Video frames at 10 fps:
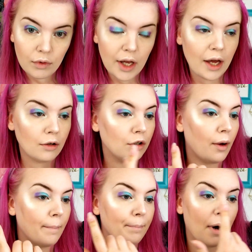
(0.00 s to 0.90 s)
And I'm going to
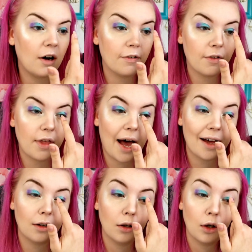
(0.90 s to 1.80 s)
buff
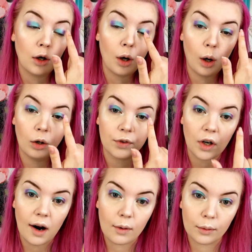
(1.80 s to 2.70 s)
that over
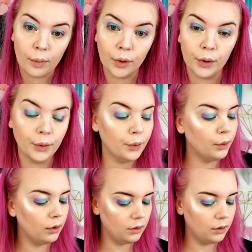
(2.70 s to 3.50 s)
our blue.